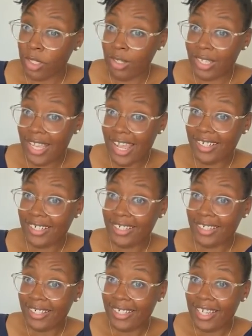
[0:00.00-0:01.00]
You get that?
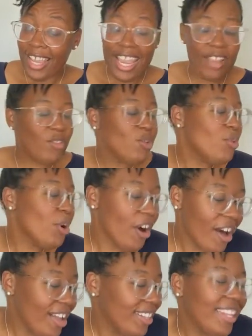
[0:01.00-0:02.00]
If you
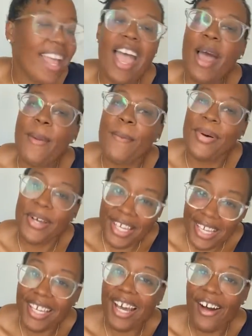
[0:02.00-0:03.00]
caught that,
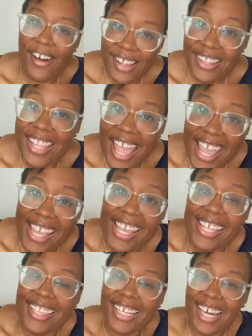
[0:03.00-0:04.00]
put caught
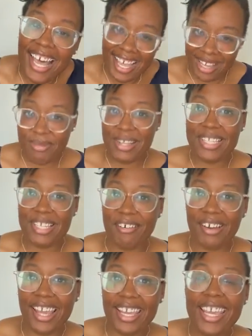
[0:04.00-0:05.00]
that in the comments,
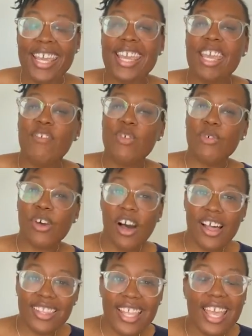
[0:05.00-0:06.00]
okay? If you
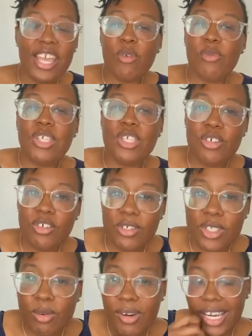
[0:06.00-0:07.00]
caught that, when you
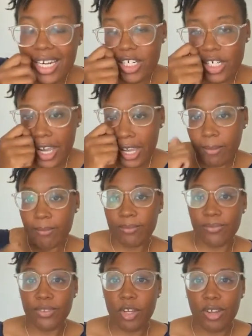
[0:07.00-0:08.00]
used to work at a job,
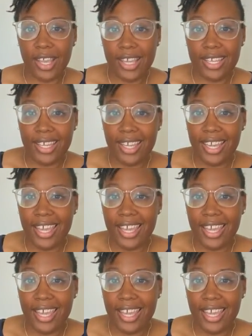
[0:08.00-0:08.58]
okay,